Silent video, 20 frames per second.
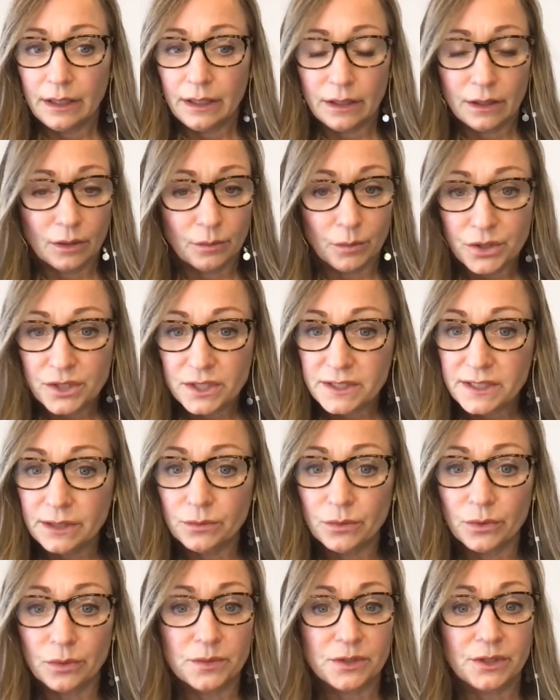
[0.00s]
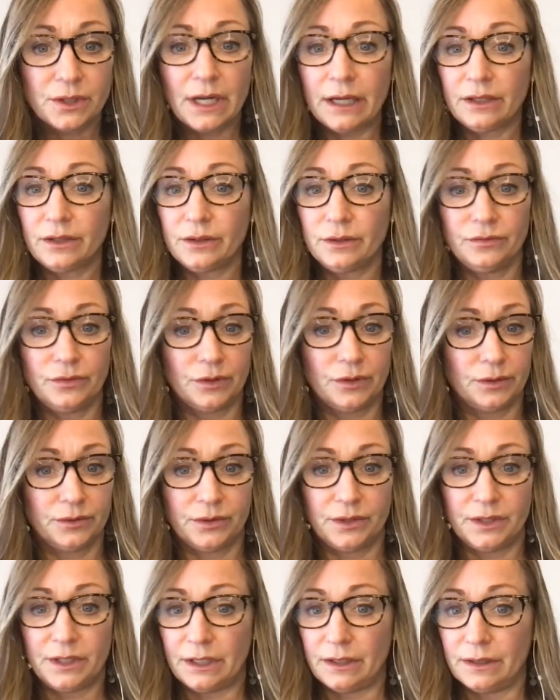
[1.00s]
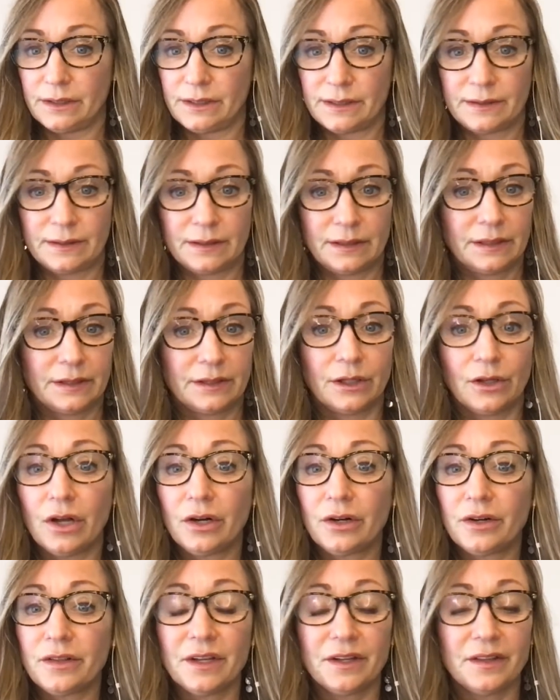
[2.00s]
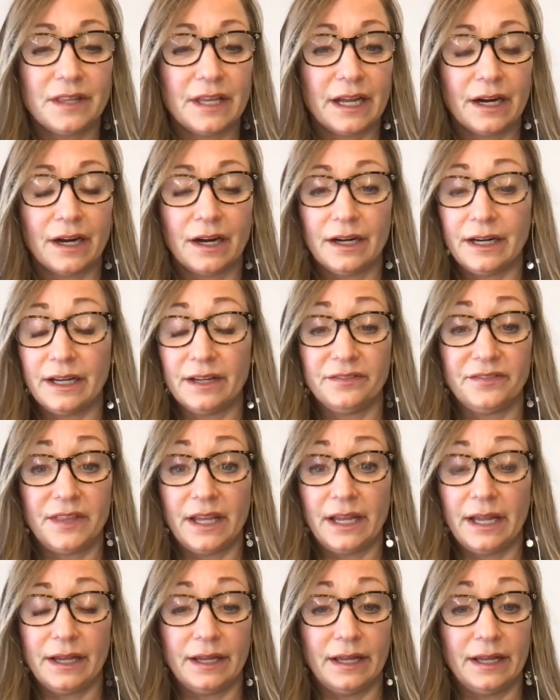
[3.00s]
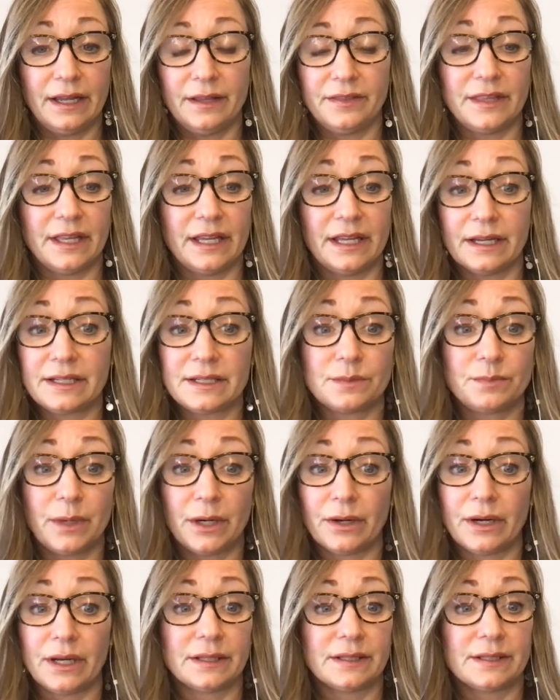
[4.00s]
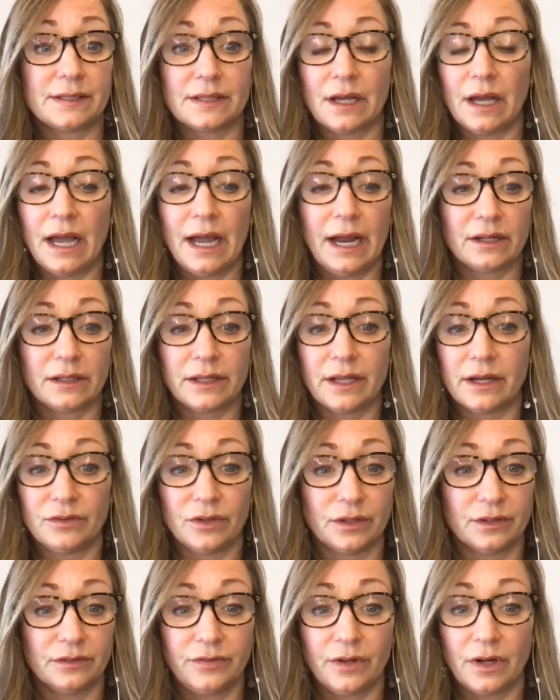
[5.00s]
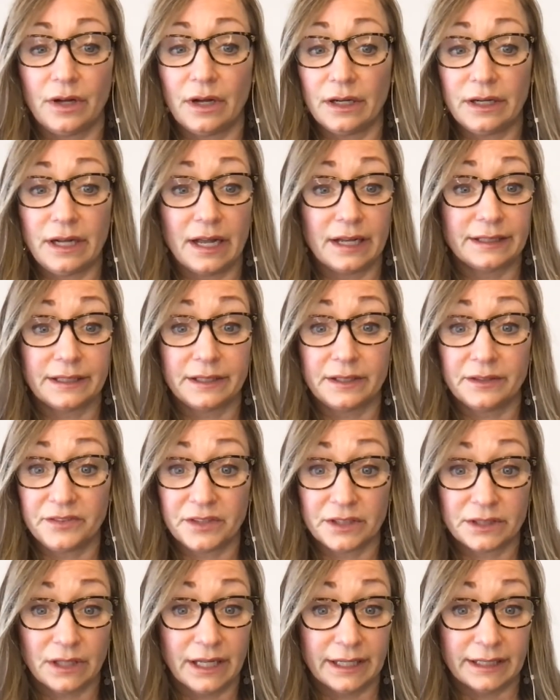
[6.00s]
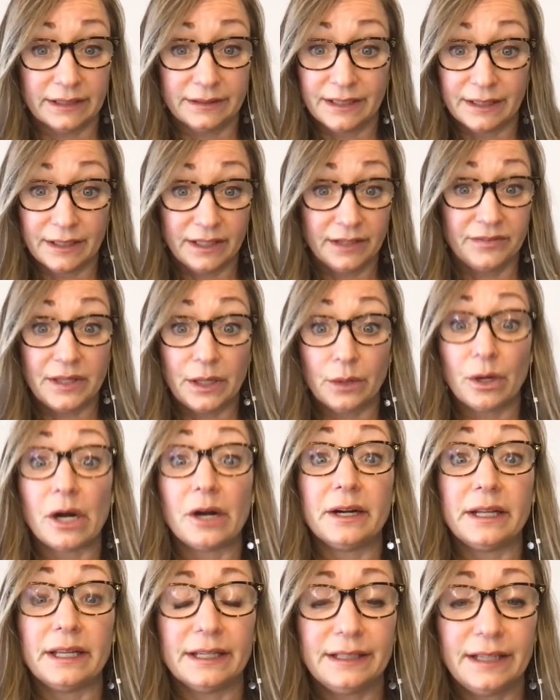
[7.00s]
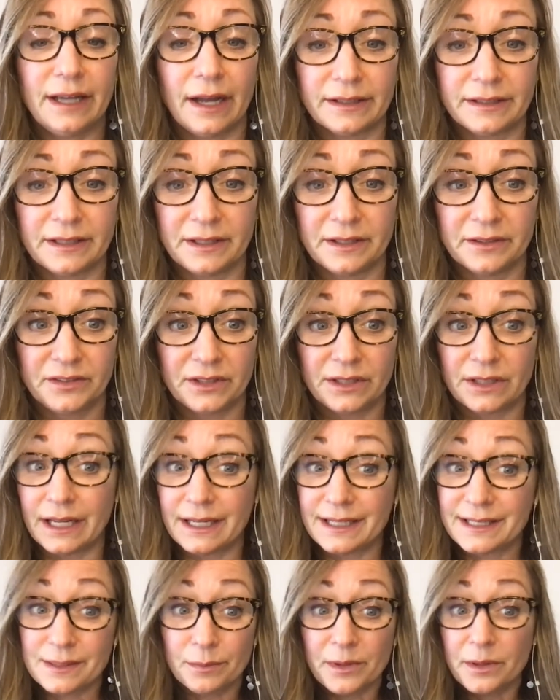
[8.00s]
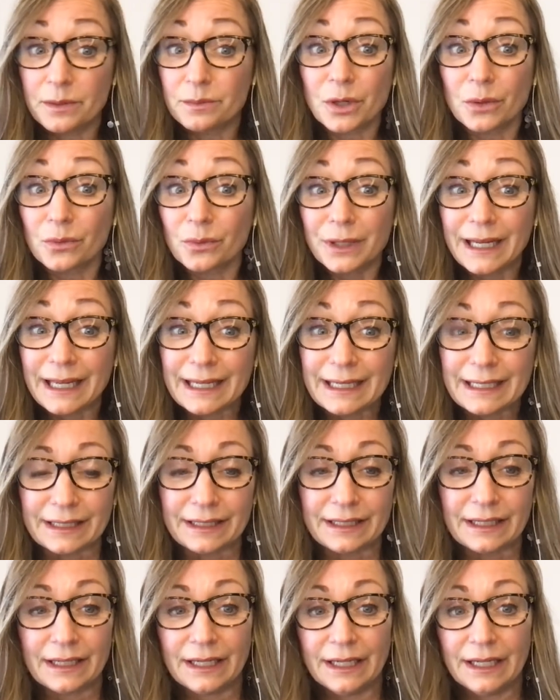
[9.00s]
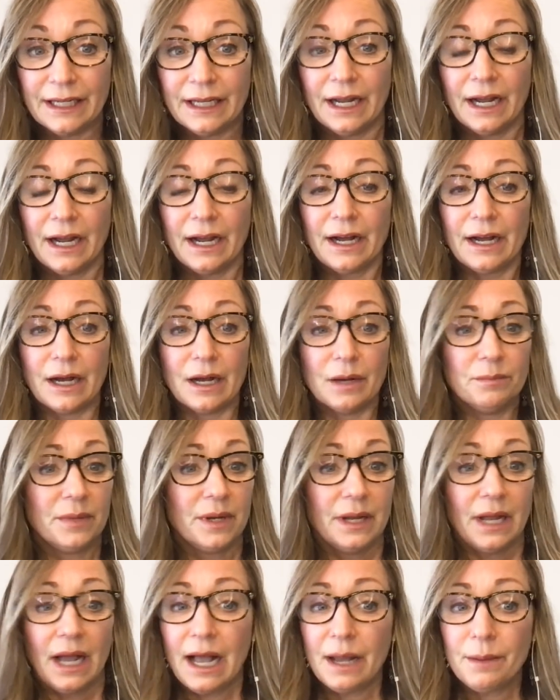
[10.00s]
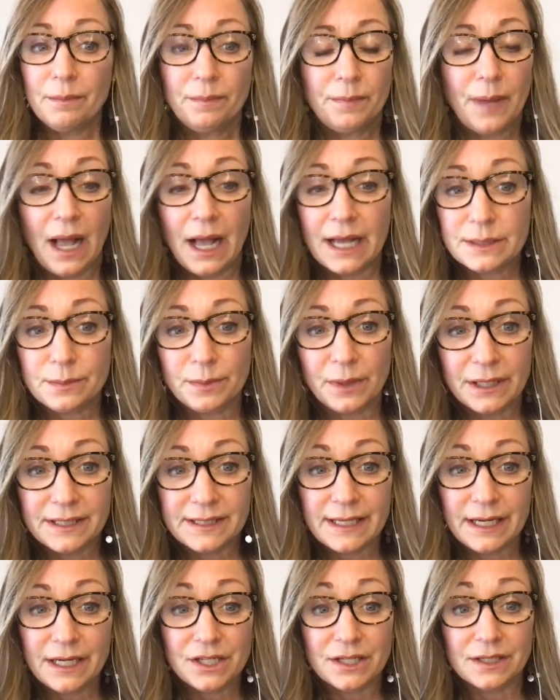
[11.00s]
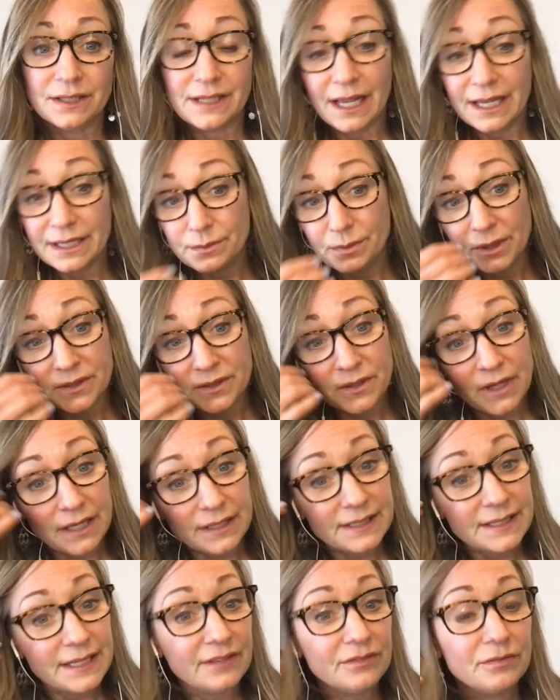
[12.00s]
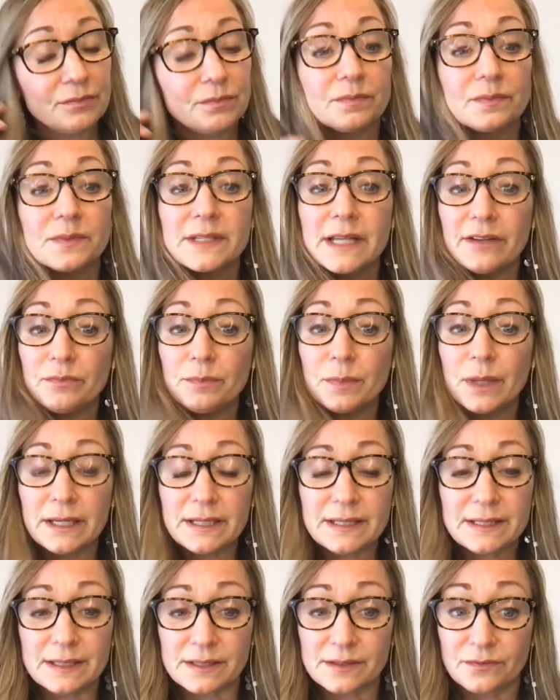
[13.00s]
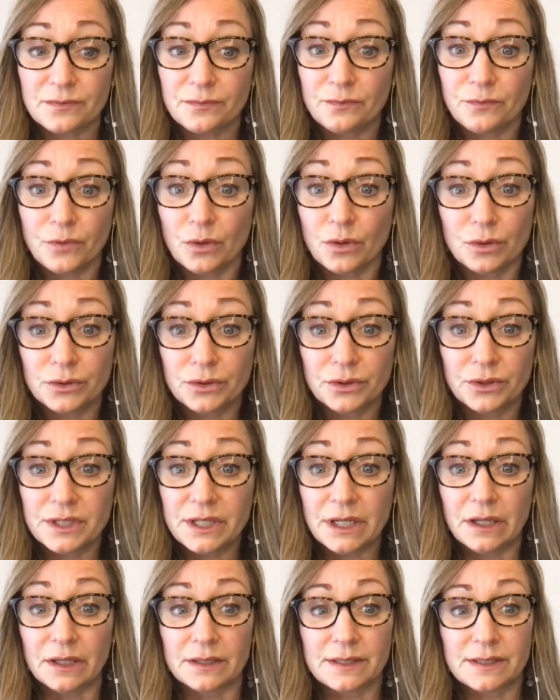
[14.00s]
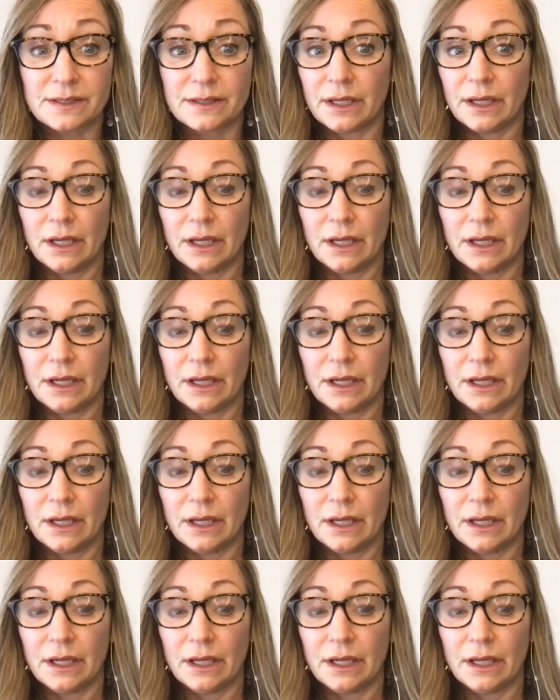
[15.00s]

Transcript: emergency rooms are not good for older adults. The longer they're there, if they experience a higher level of cognitive decline. If they're already in cognitive decline, some of them don't regain it. Hospitalizations. Hospitals are not safe places for older adults.